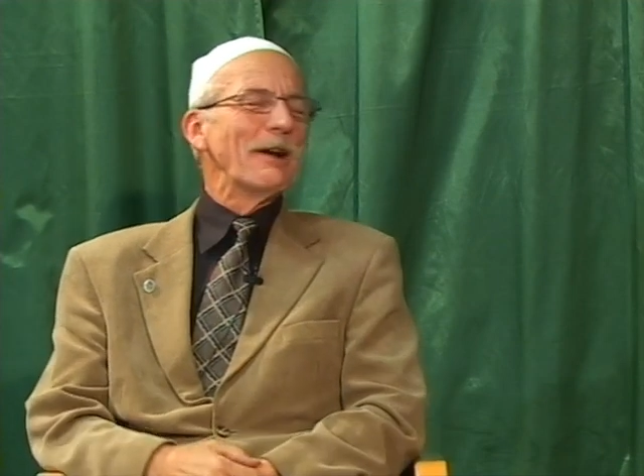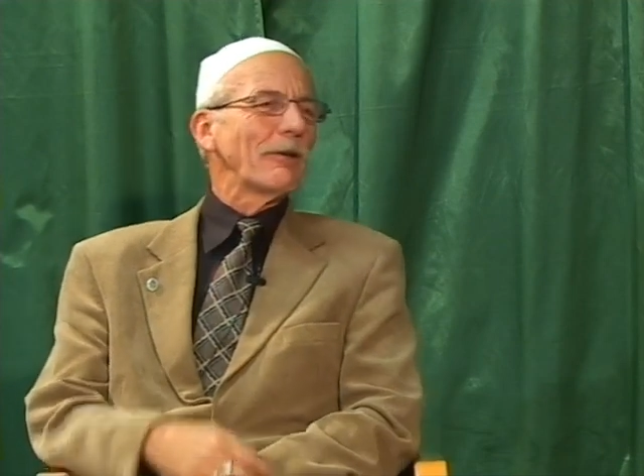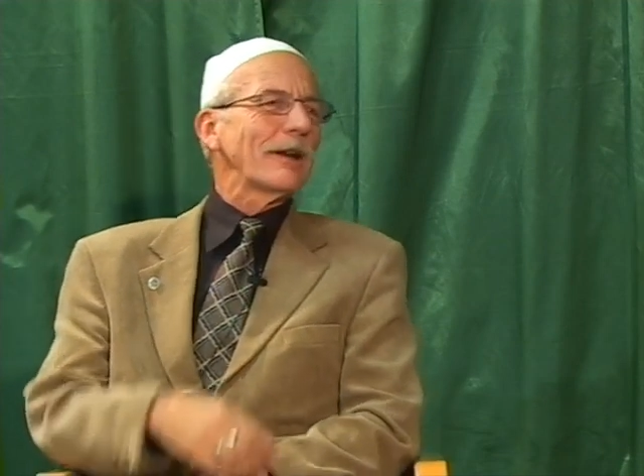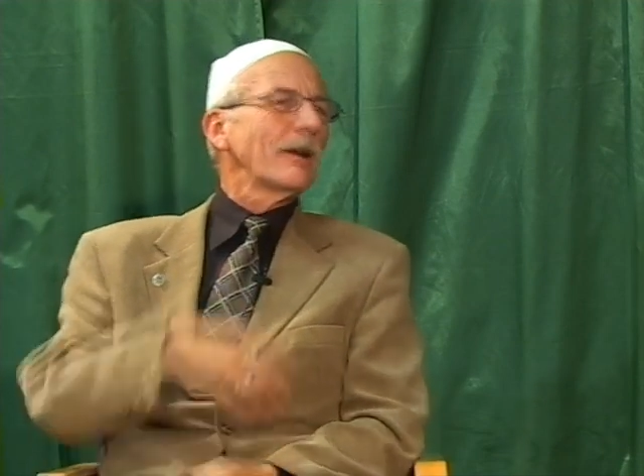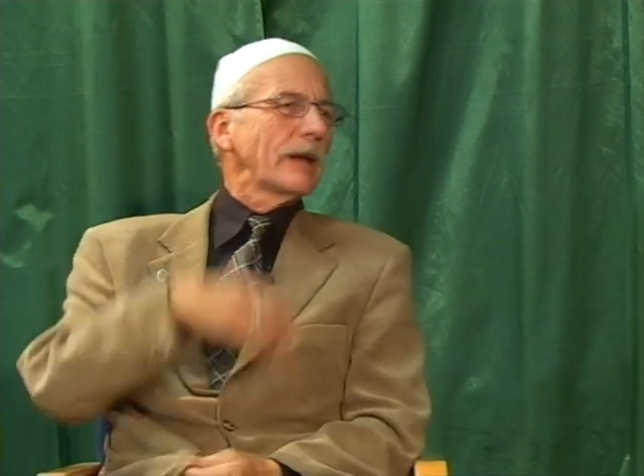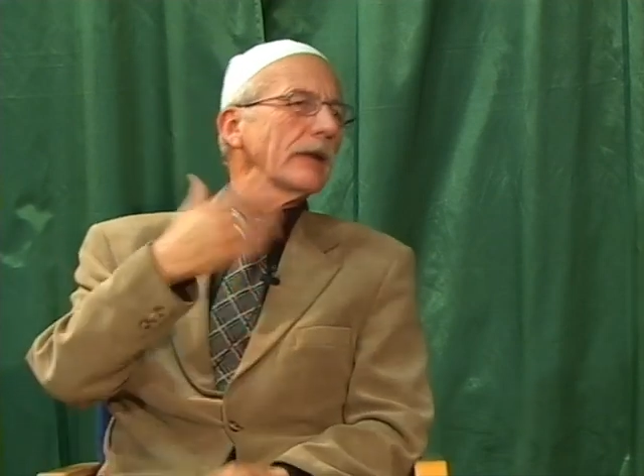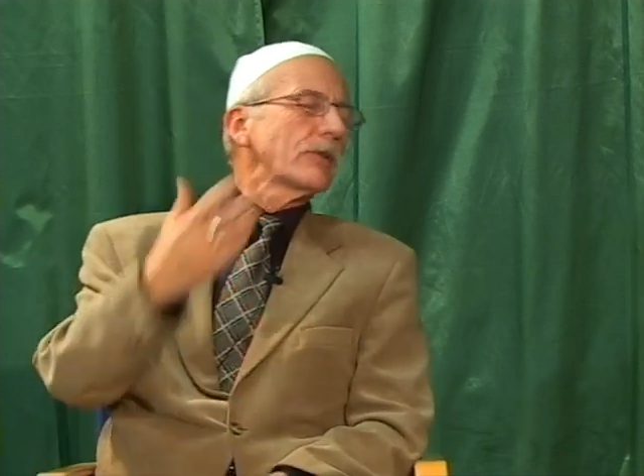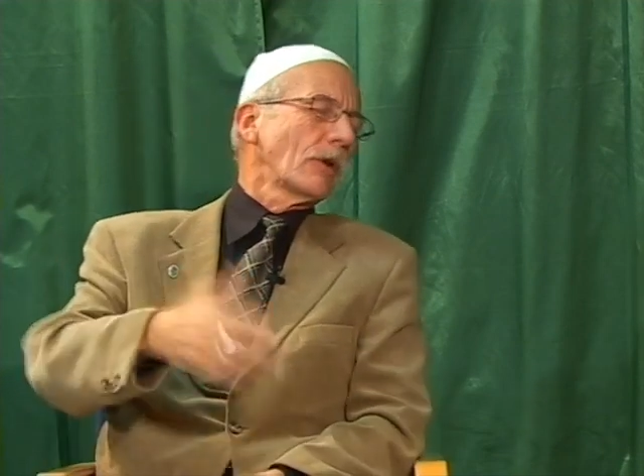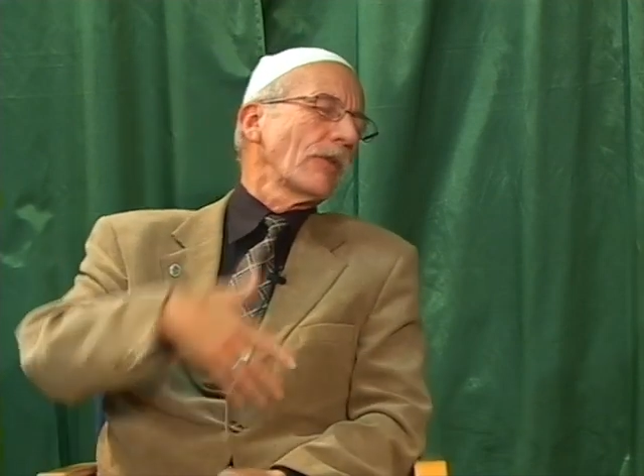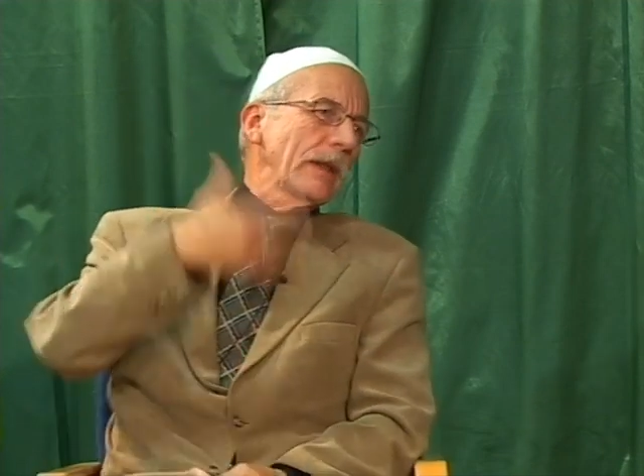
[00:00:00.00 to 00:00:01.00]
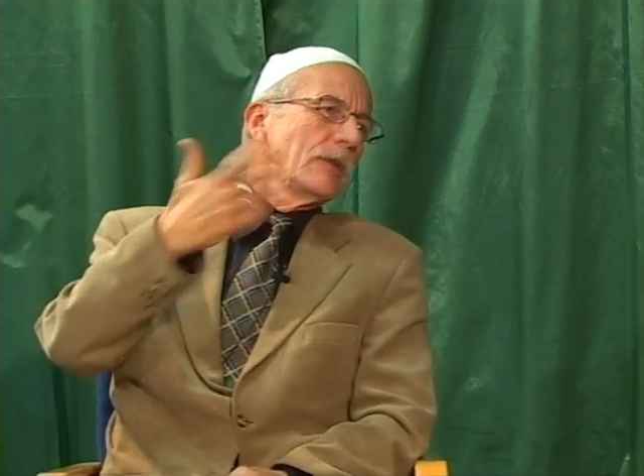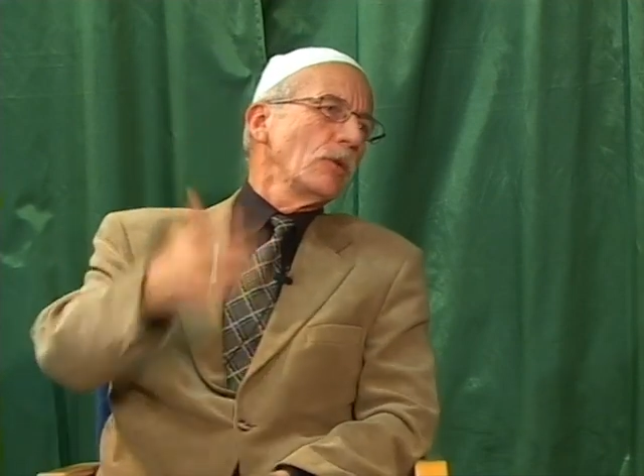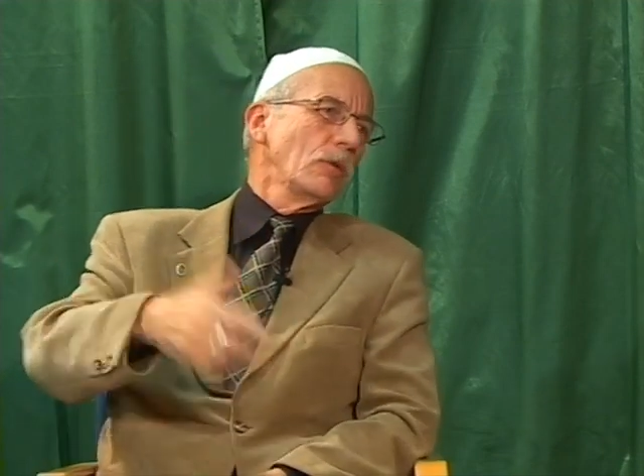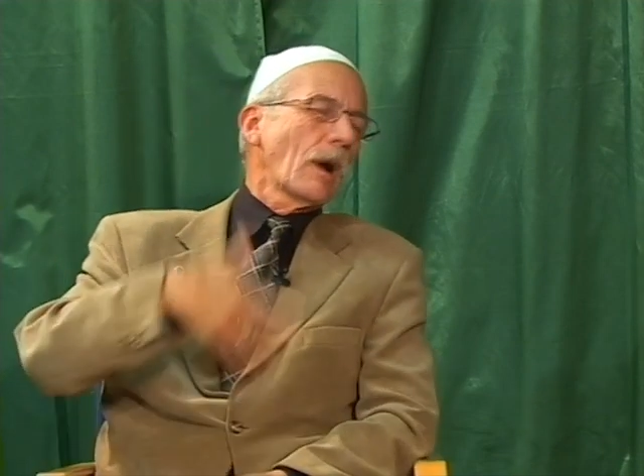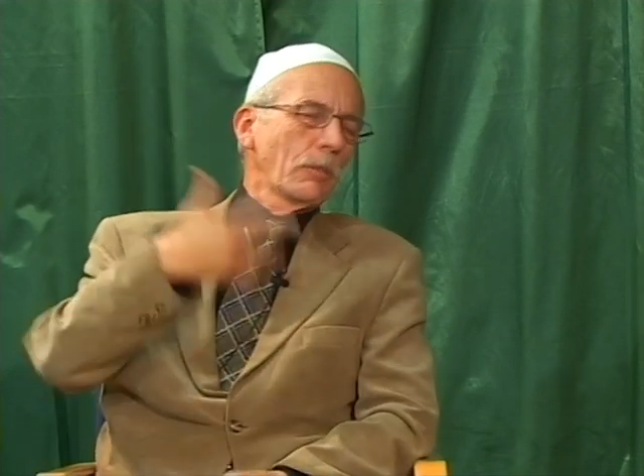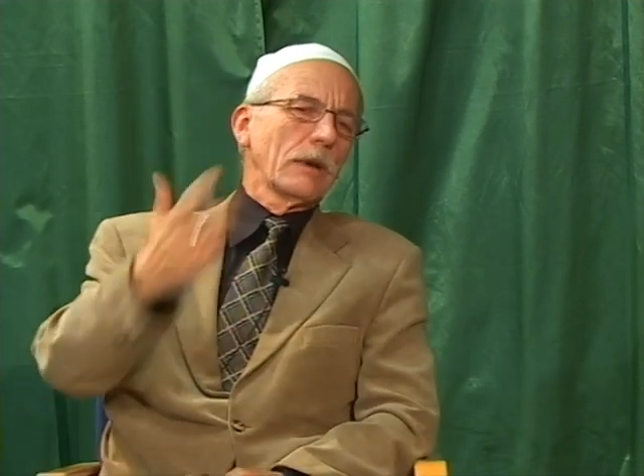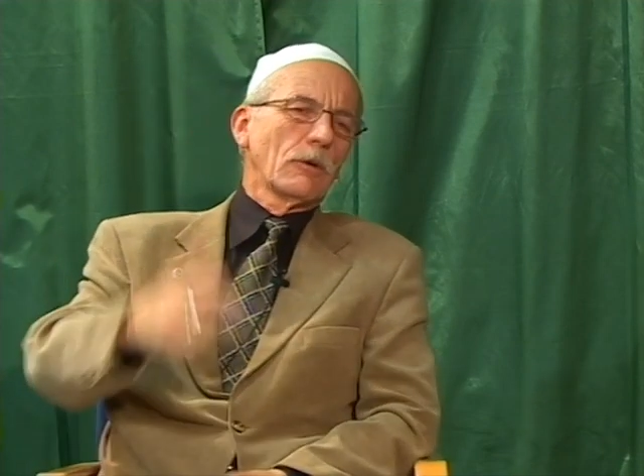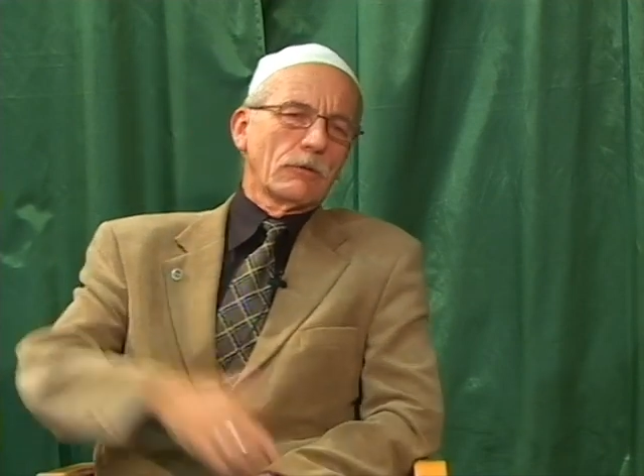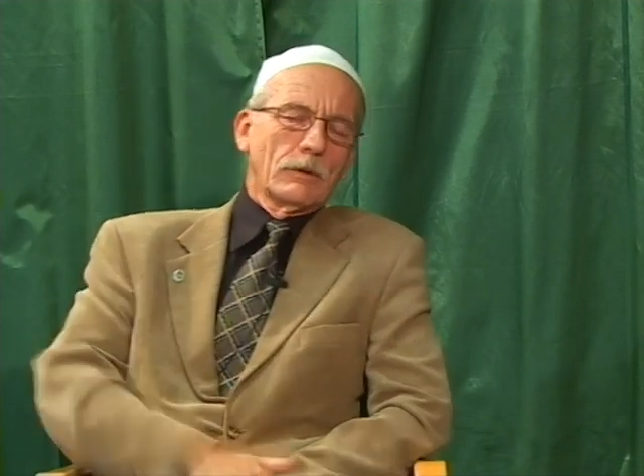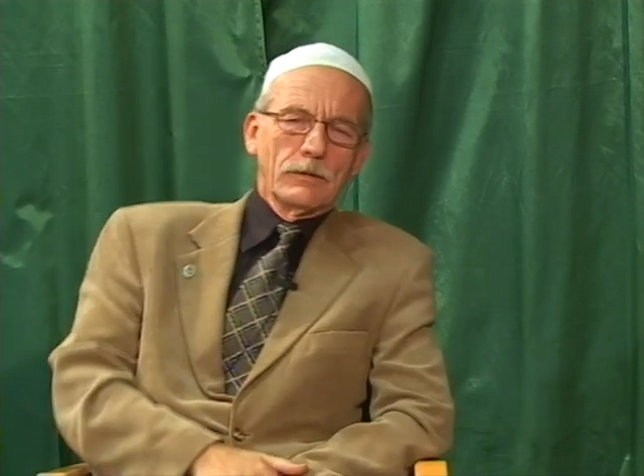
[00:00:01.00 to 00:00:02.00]
Well, later on they knew. I mean,
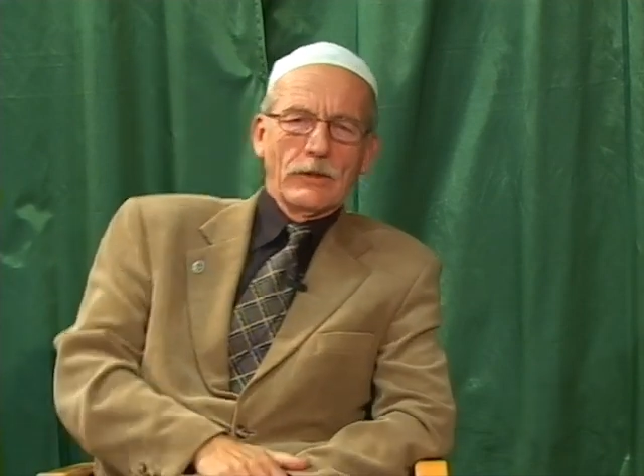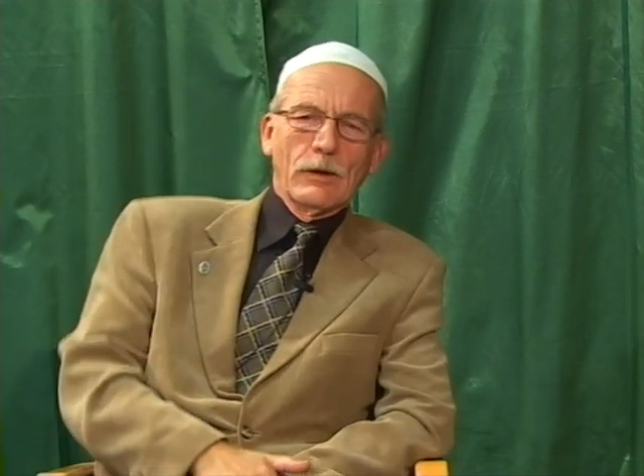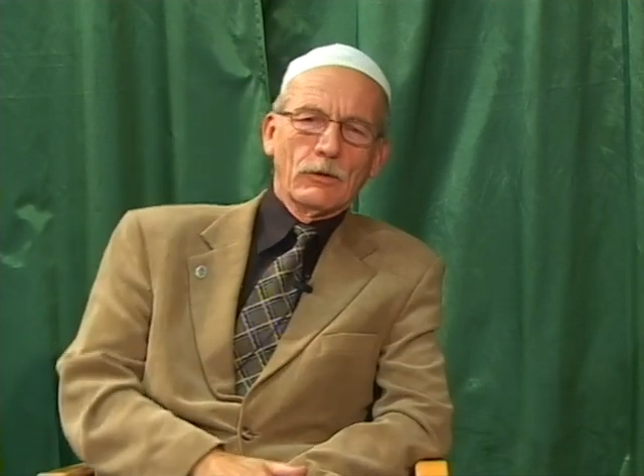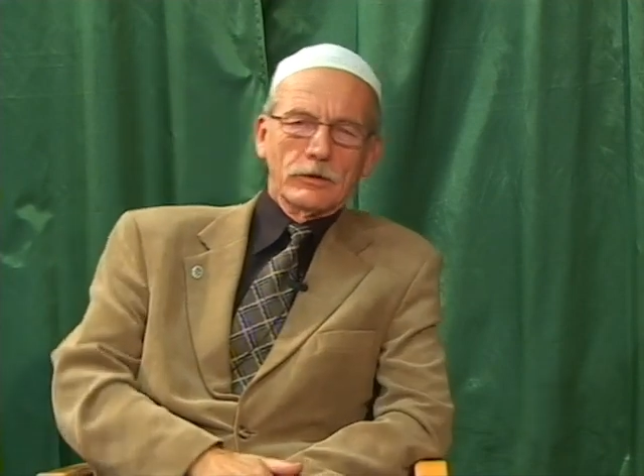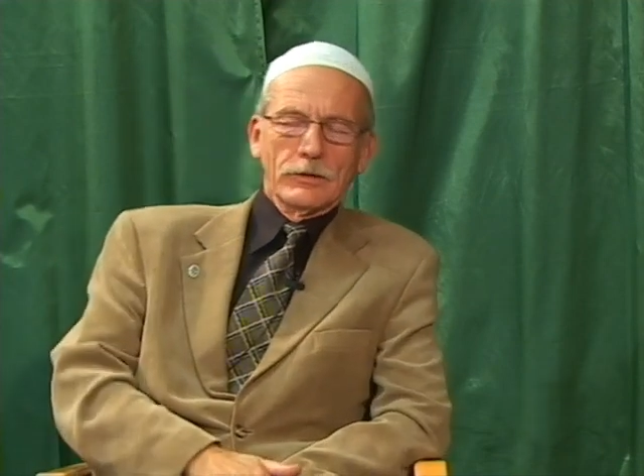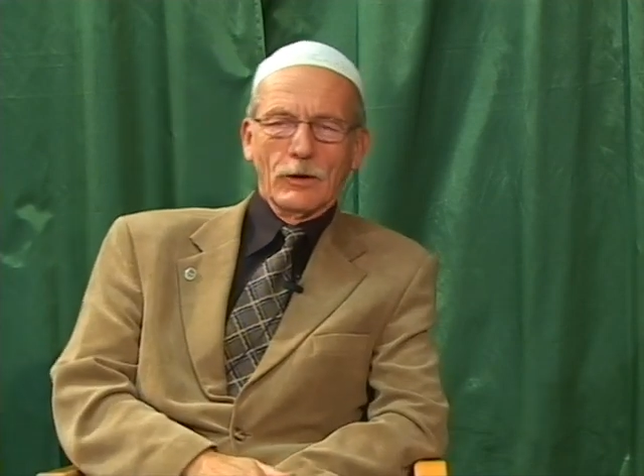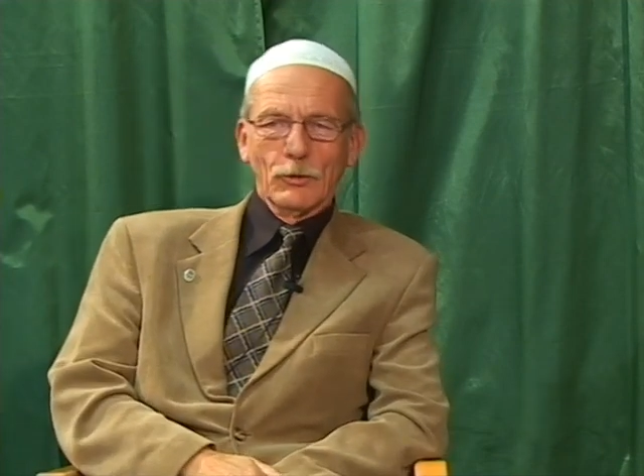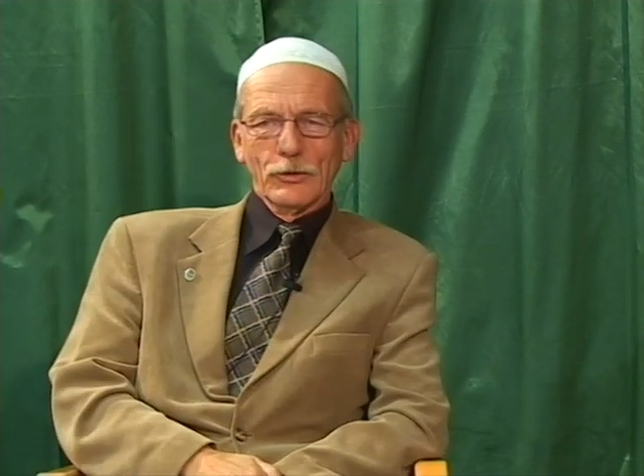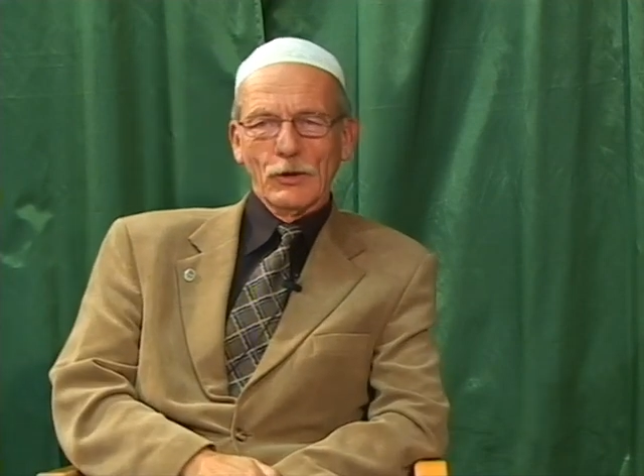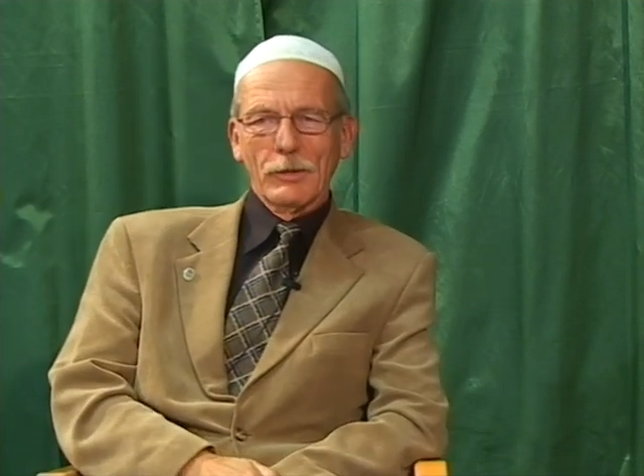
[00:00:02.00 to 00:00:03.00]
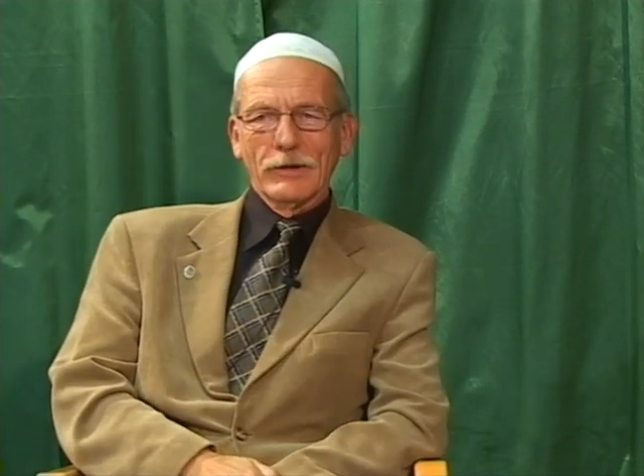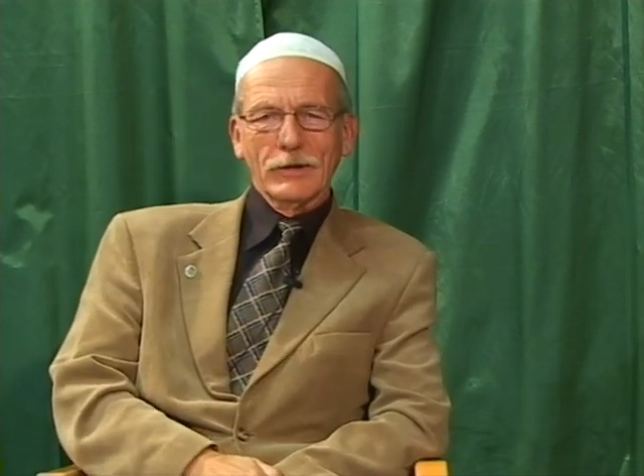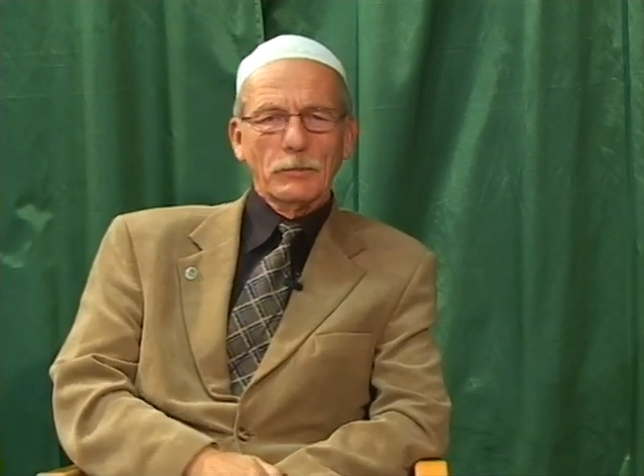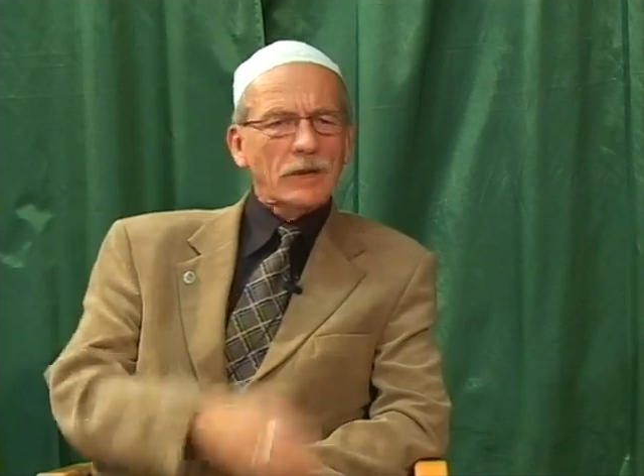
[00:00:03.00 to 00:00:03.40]
they all knew about it.